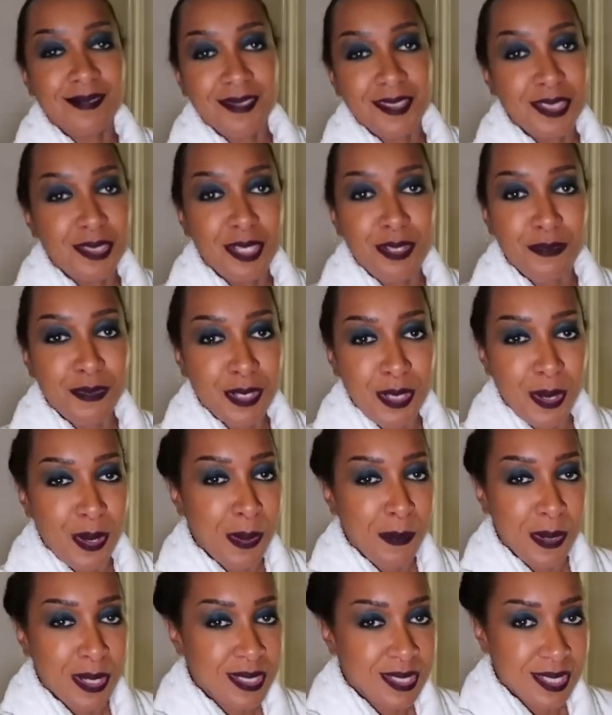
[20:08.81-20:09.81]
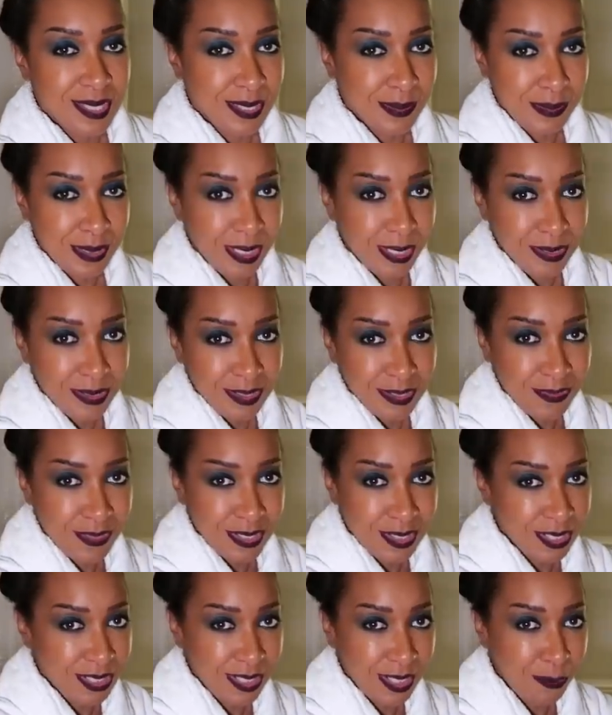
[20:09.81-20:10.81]
you never know, I might see something else that's
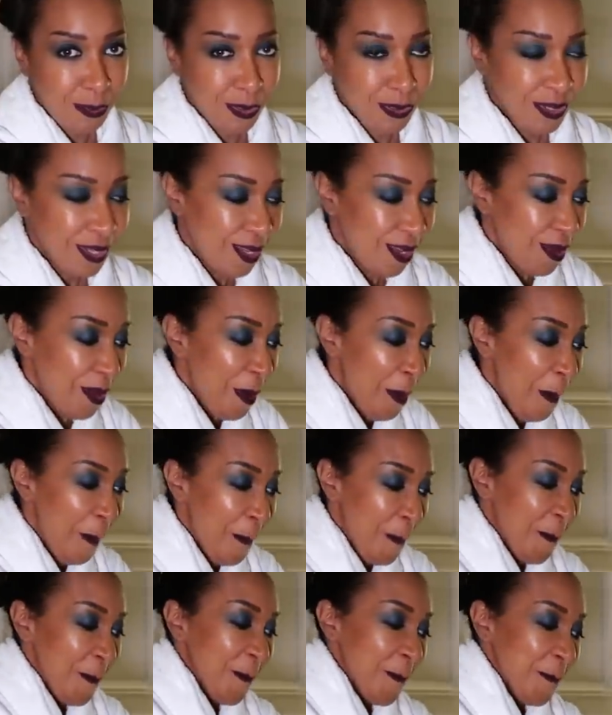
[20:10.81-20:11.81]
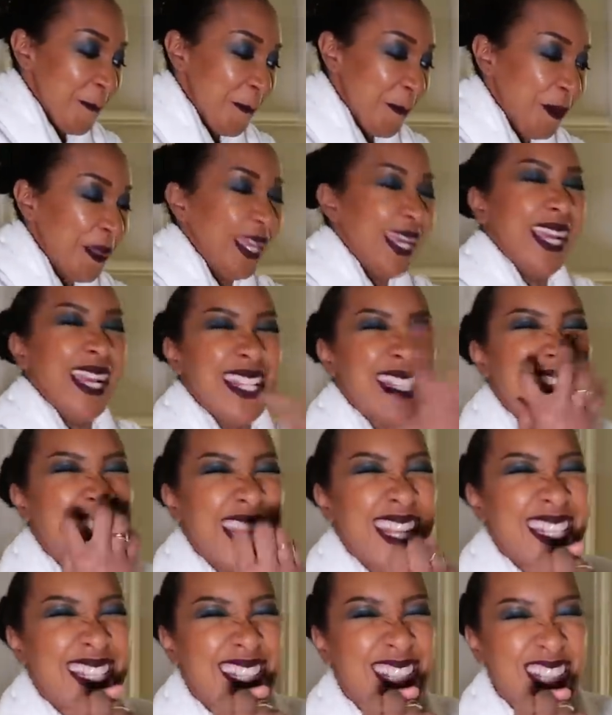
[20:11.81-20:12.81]
vintage that I want. Is
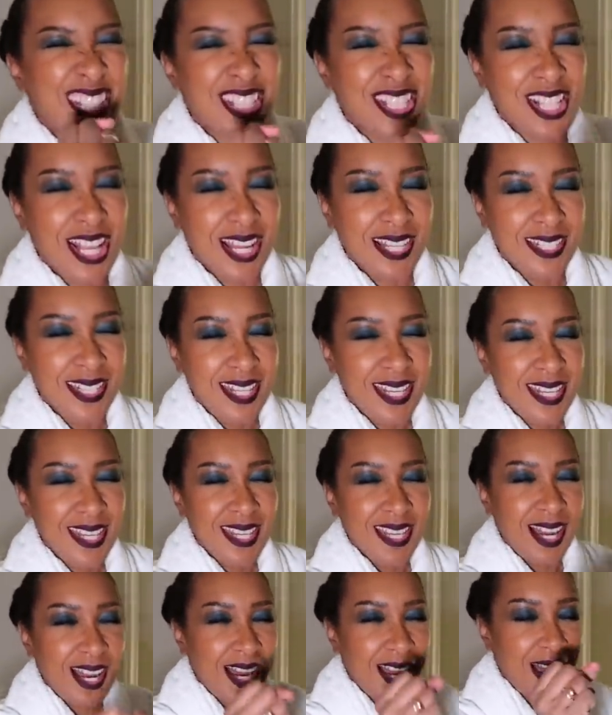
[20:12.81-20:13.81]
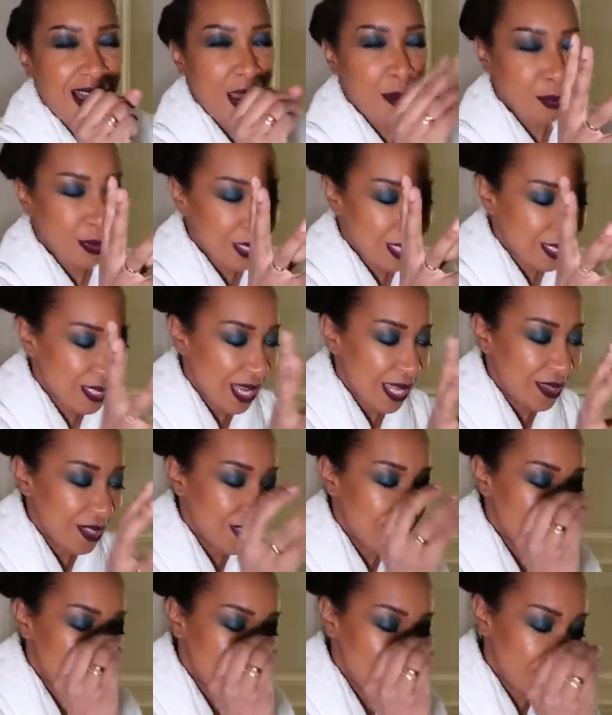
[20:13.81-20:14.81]
this stunning? I want to say
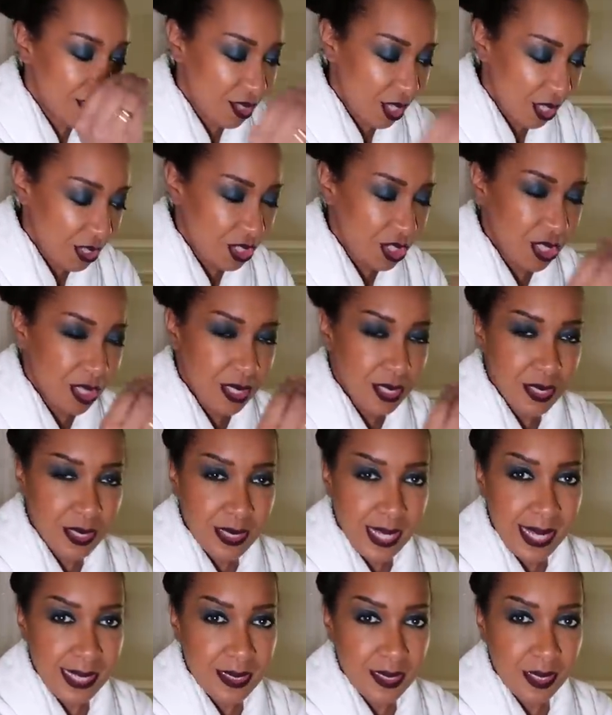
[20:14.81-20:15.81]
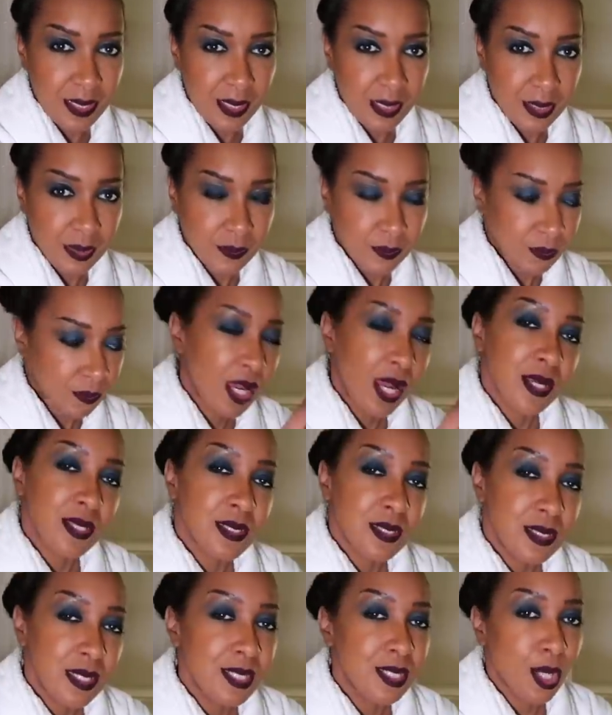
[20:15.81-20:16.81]
this is Duchess Satin
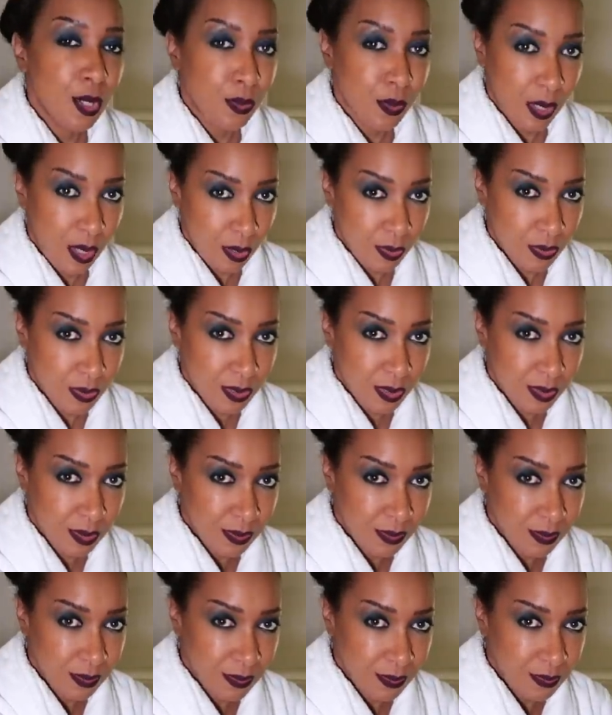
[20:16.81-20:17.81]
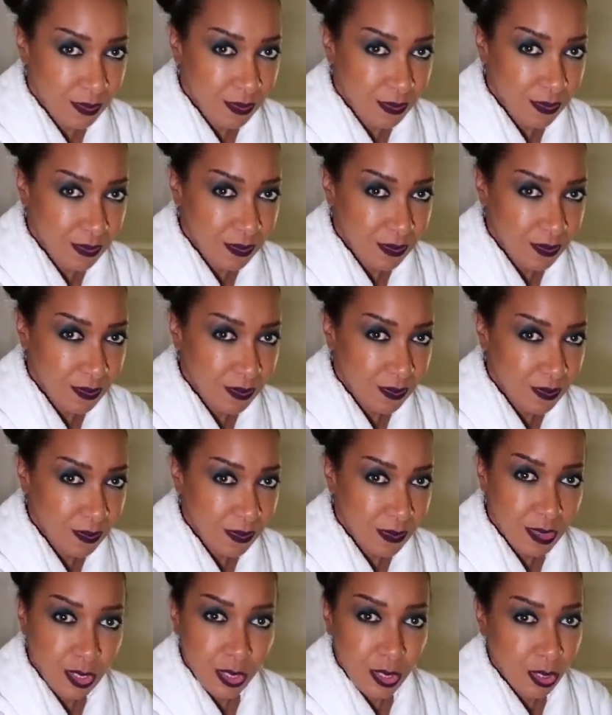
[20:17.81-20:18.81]
tuxedo coat.
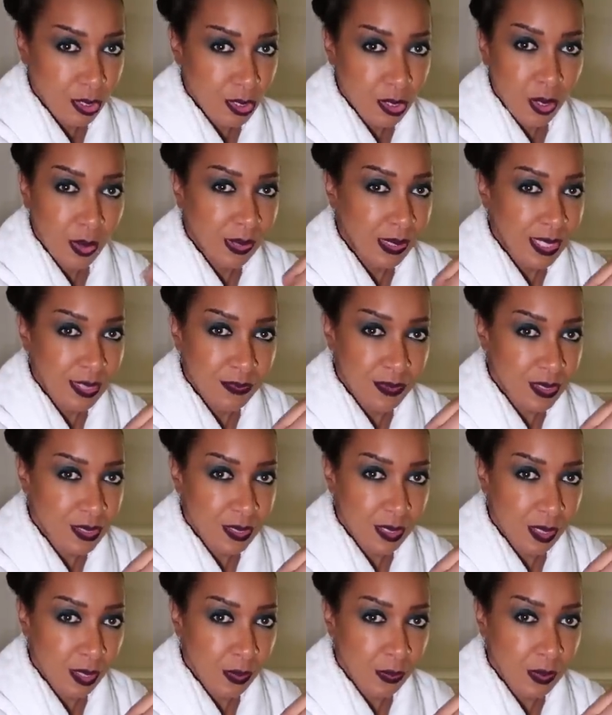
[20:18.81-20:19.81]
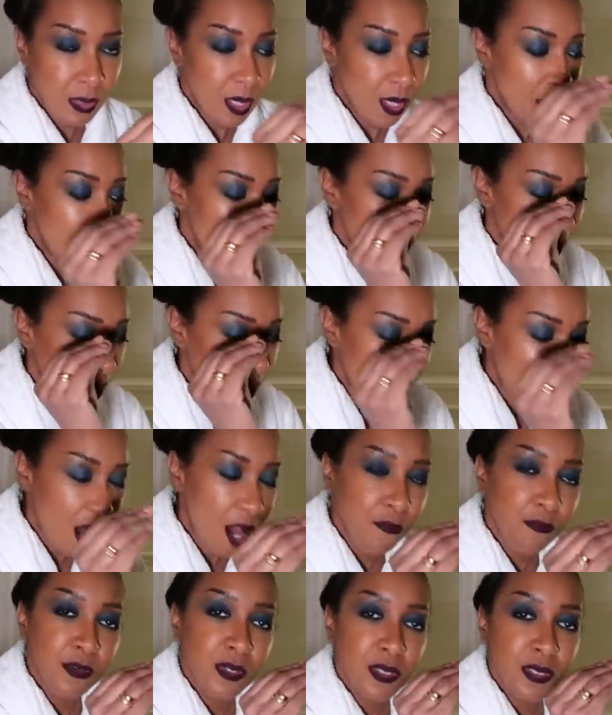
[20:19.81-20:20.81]
Could not leave this coat.
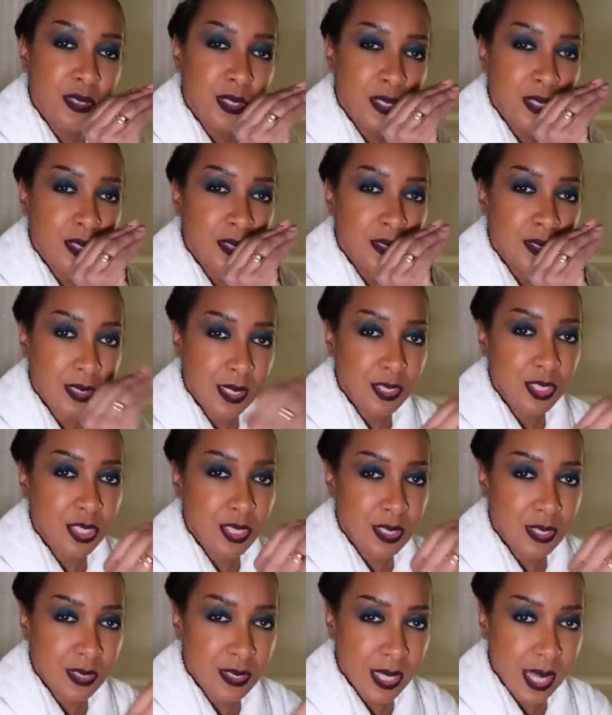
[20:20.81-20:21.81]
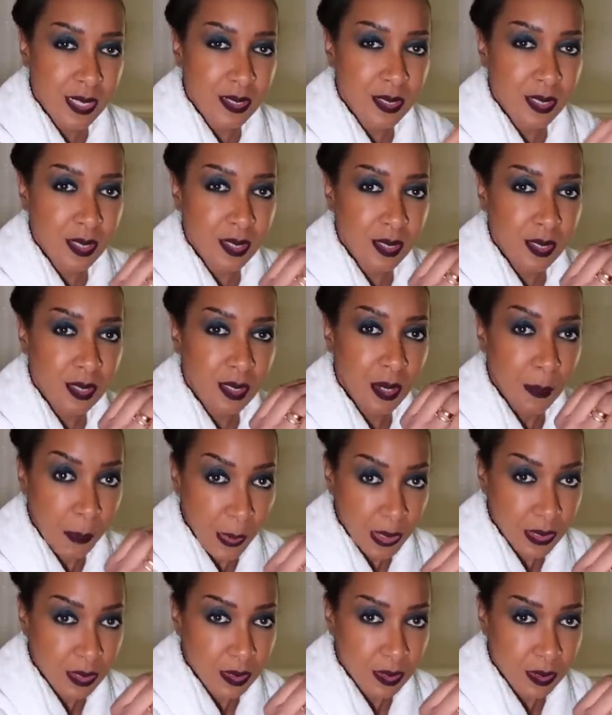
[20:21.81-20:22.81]
Covered Duchess Satin
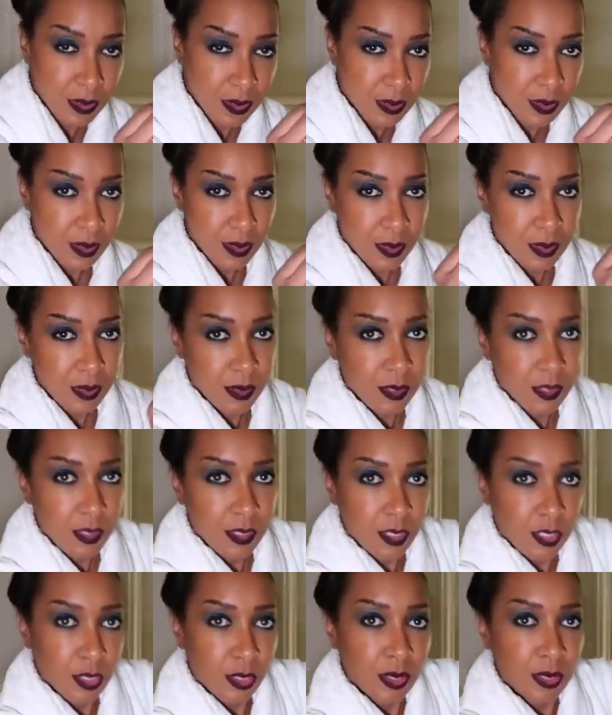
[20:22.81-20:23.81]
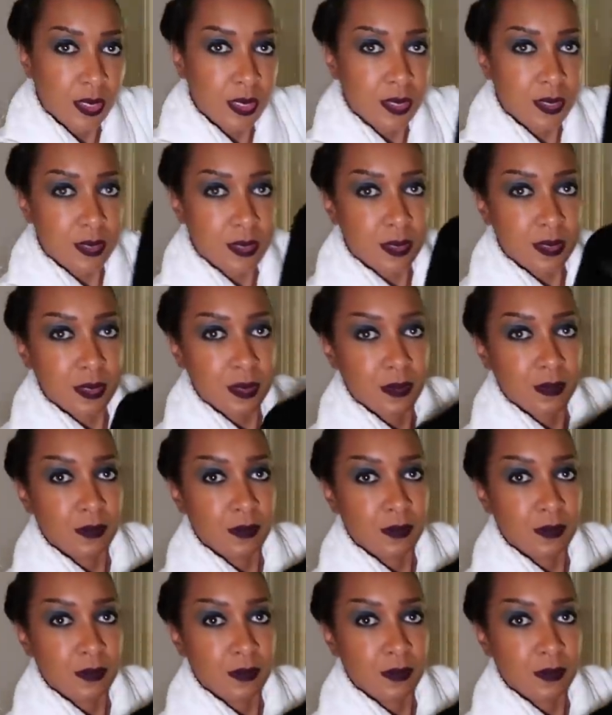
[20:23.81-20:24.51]
buttons. Look at this.